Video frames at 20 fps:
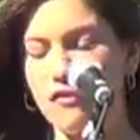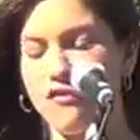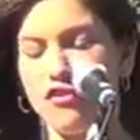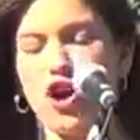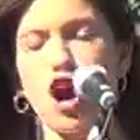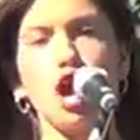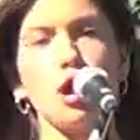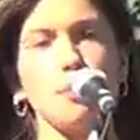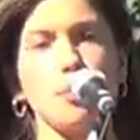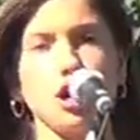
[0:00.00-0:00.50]

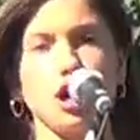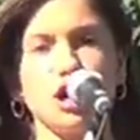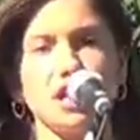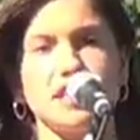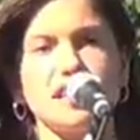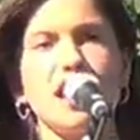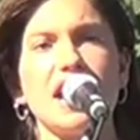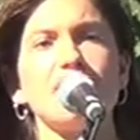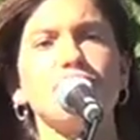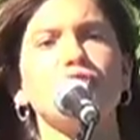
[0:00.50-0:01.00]

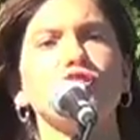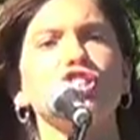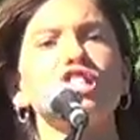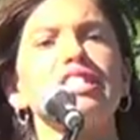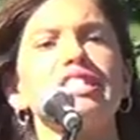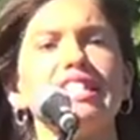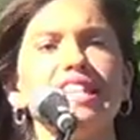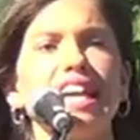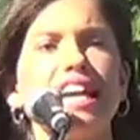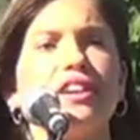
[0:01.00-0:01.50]
farmers and for
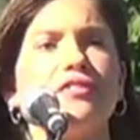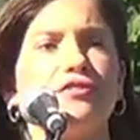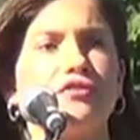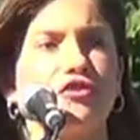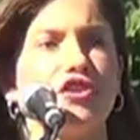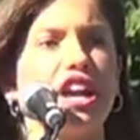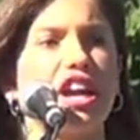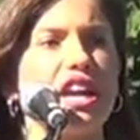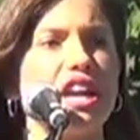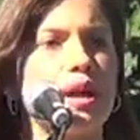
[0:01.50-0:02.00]
seed
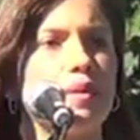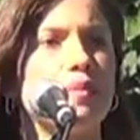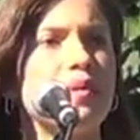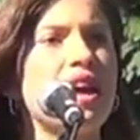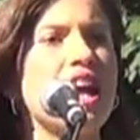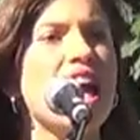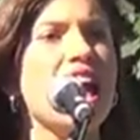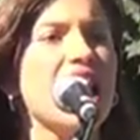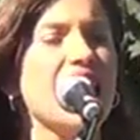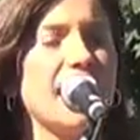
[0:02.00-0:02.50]
freedom.
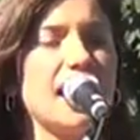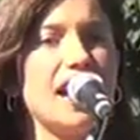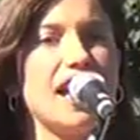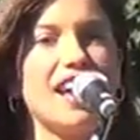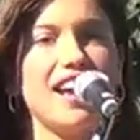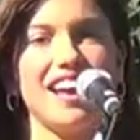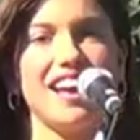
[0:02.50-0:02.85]
Yay!